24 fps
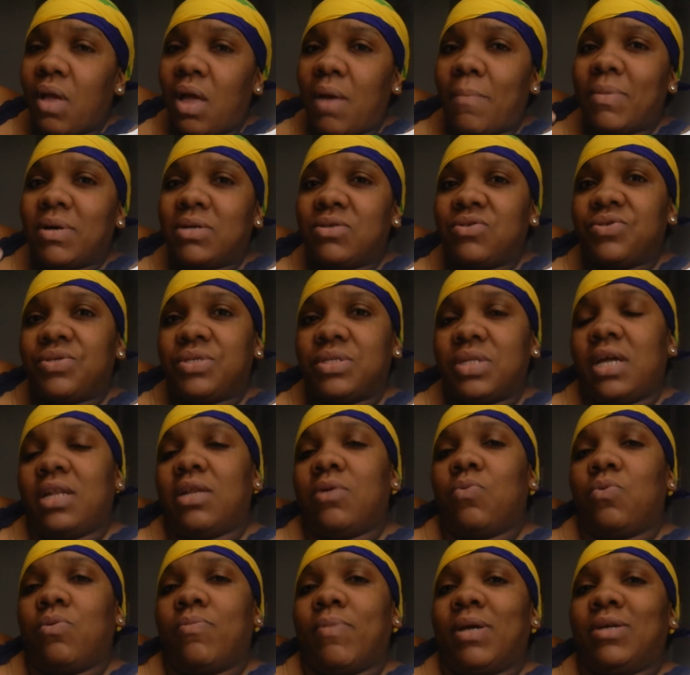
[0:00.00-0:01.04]
I'm
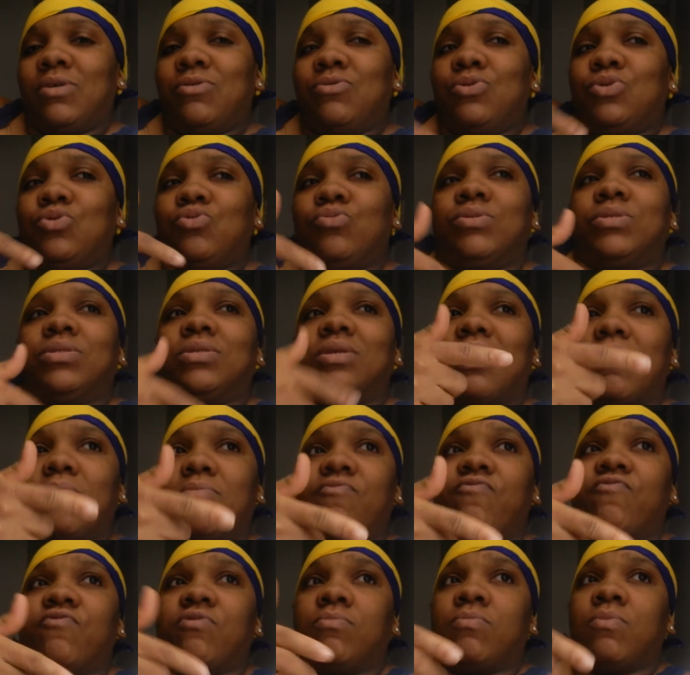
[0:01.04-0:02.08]
understanding where my YouTubers are
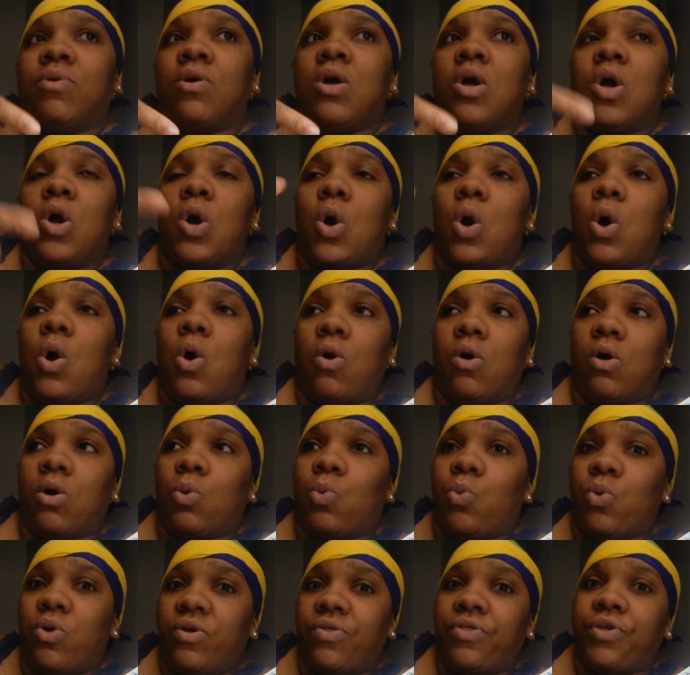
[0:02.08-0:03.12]
coming from, or
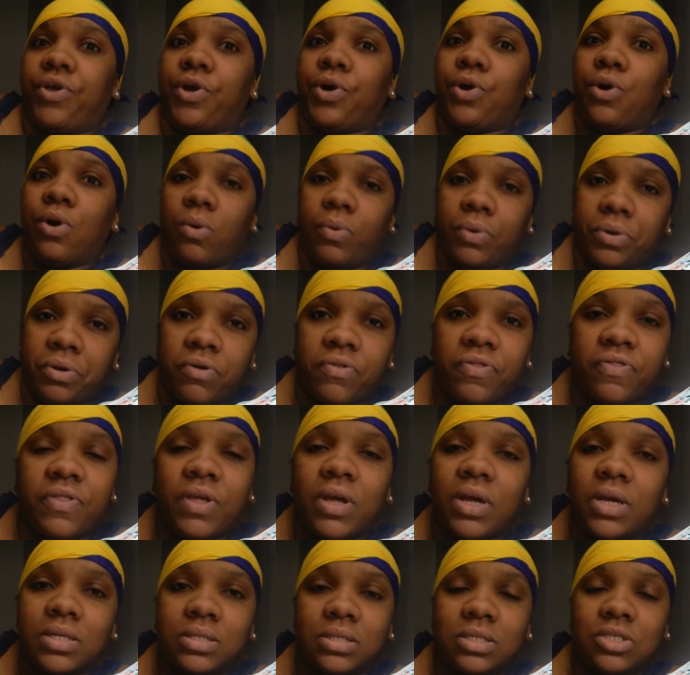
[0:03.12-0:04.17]
where they're going, or
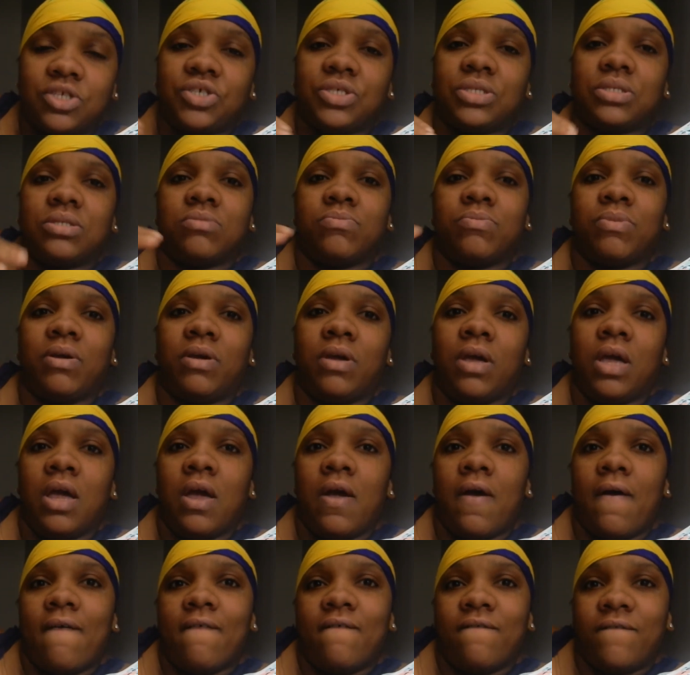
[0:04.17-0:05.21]
things, just to be
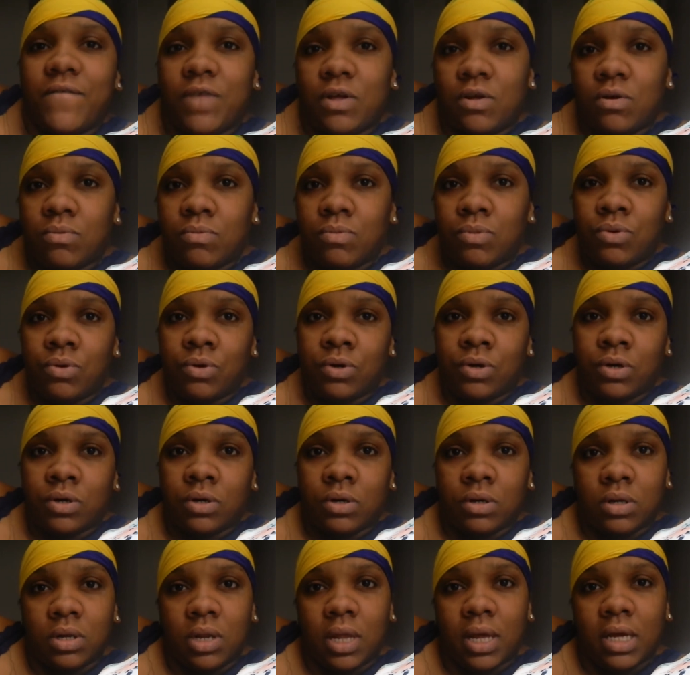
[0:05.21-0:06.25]
feel
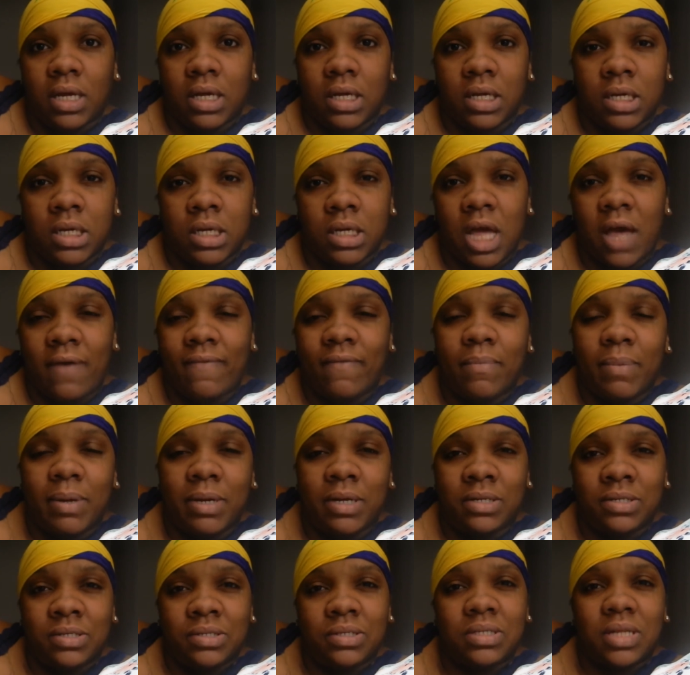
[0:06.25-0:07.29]
more like I have a
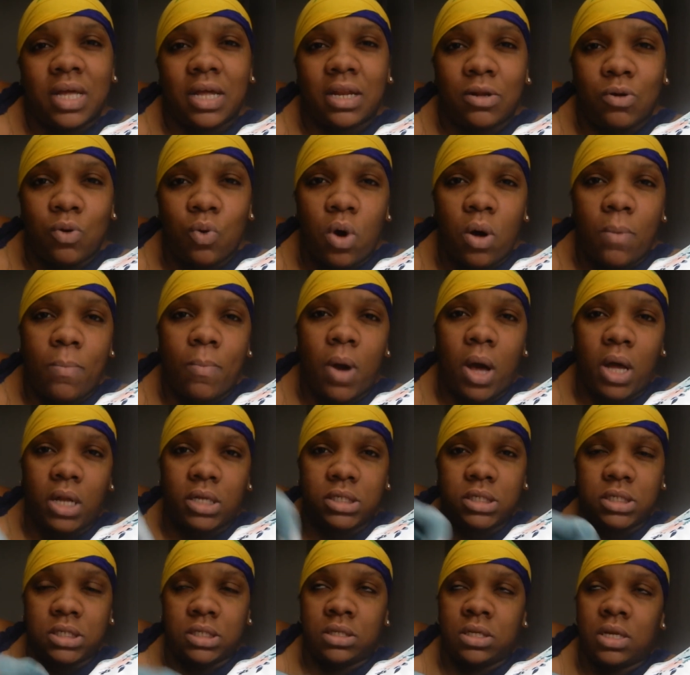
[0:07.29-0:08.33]
better understanding of who I'm
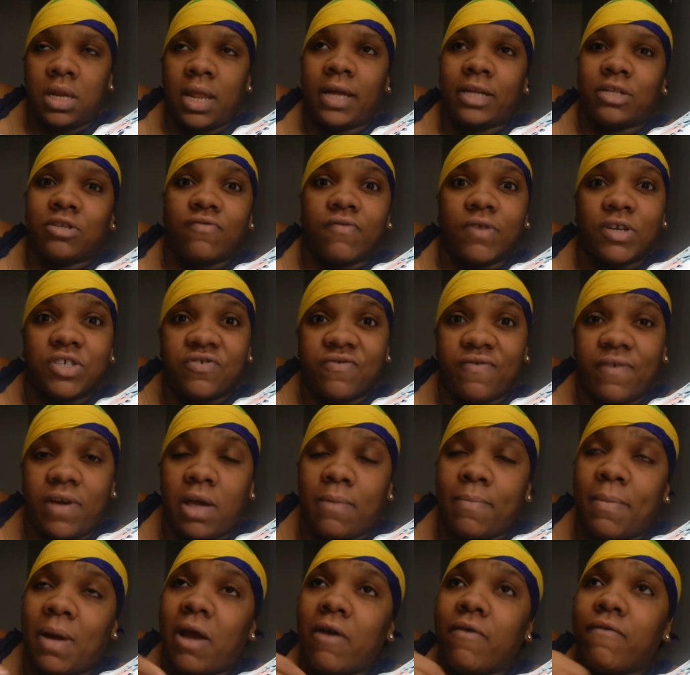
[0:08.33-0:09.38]
watching. Like the Rush
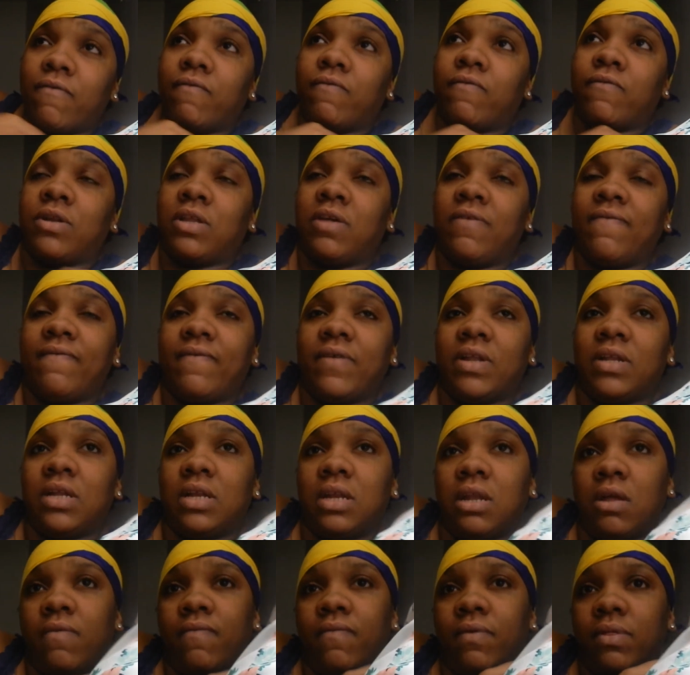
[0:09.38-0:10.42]
fam, I really fell
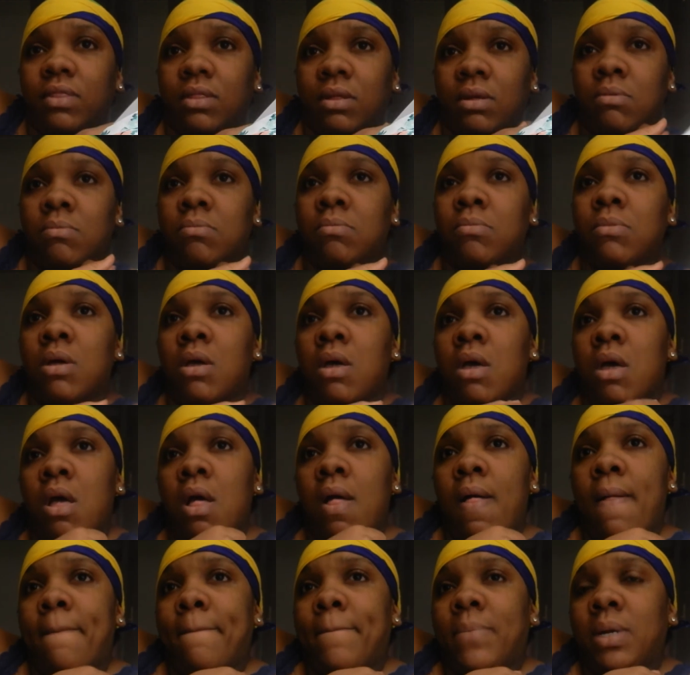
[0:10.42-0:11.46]
in love with them
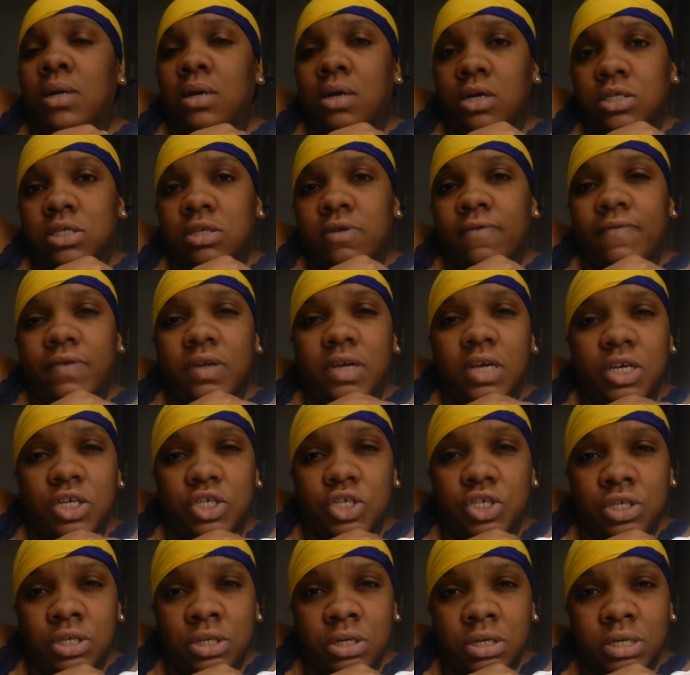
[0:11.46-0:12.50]
because of
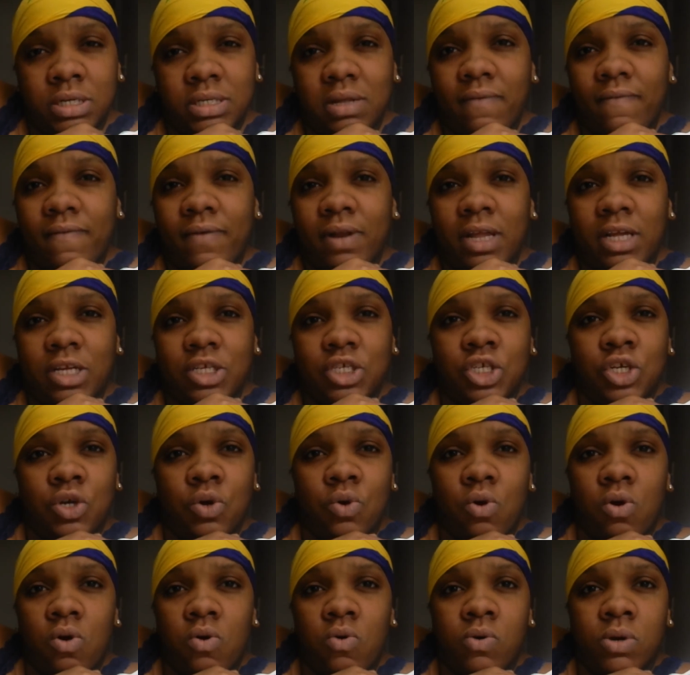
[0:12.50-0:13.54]
Keisha, because I feel like she
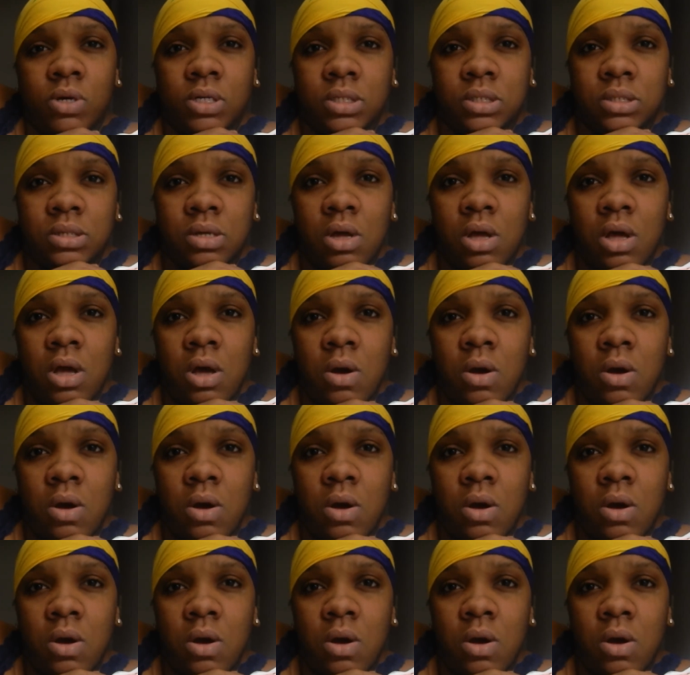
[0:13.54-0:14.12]
always